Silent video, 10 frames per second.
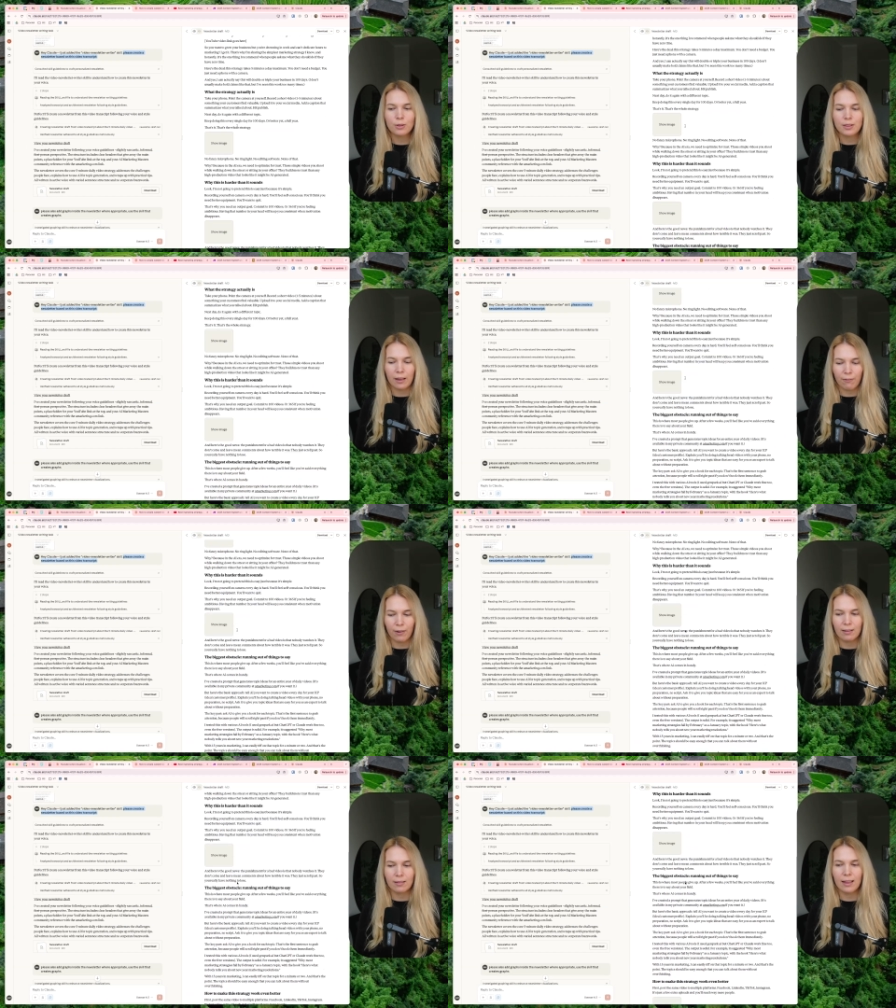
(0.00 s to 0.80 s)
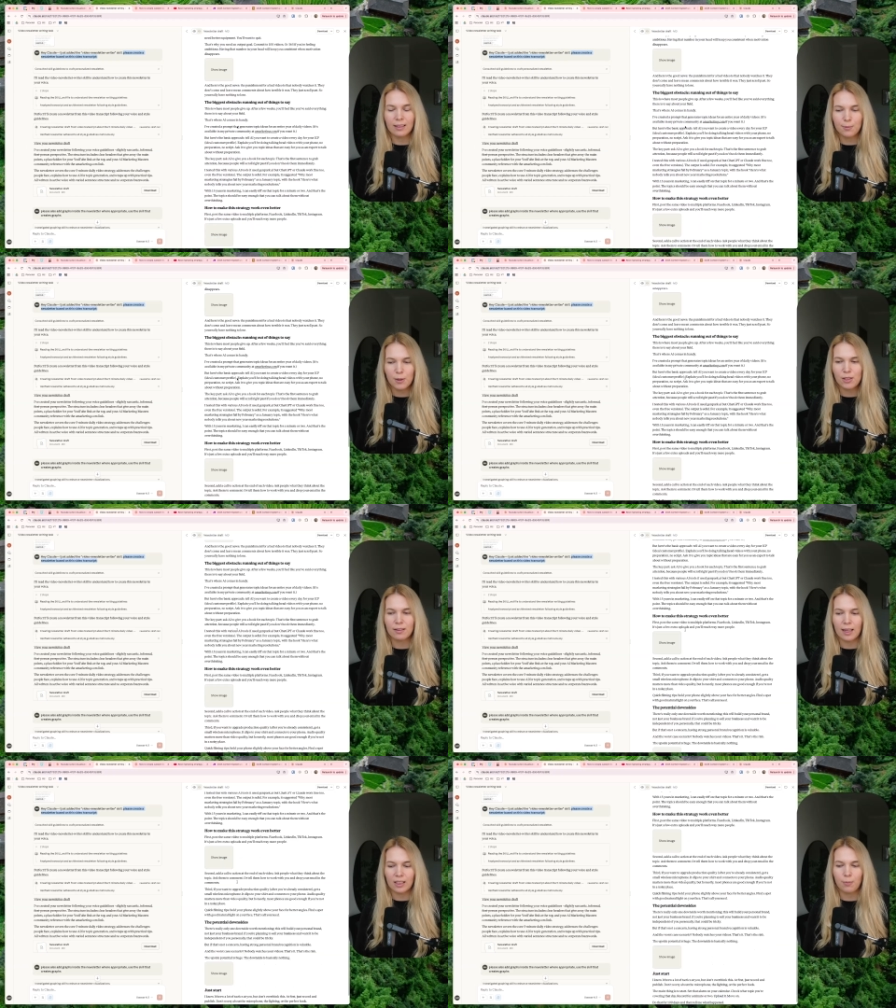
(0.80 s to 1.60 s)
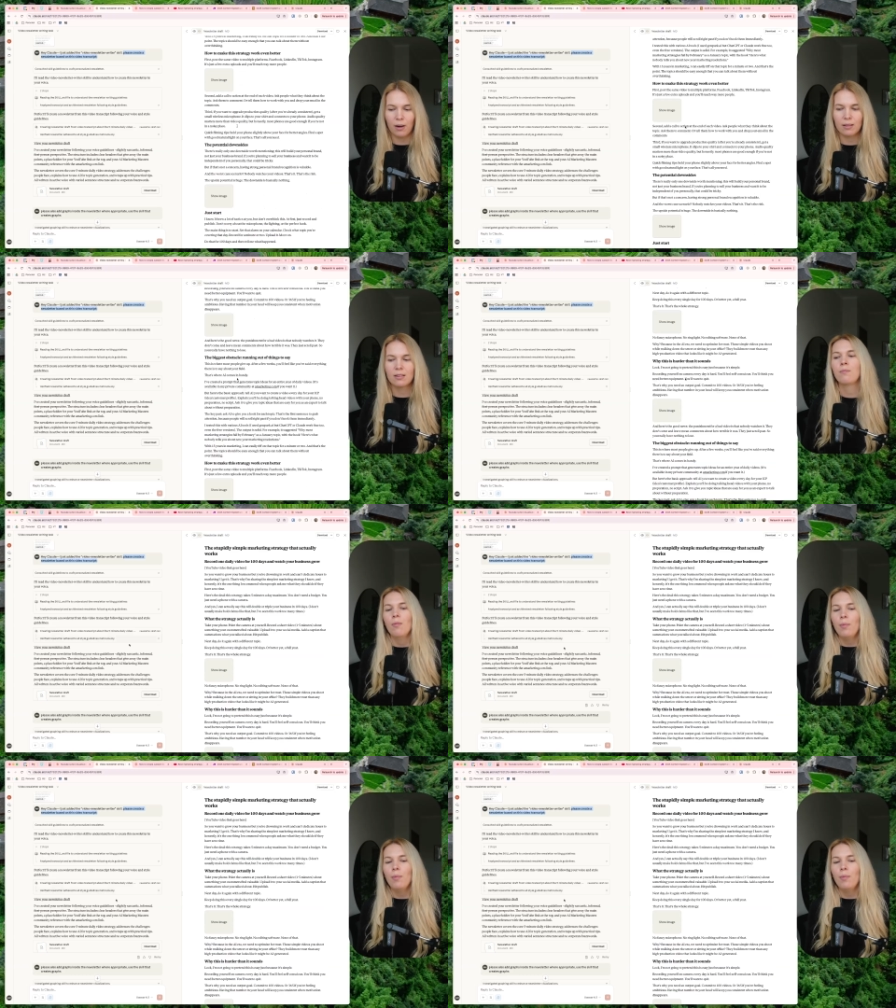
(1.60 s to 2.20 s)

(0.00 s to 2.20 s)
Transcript: different, especially the text part.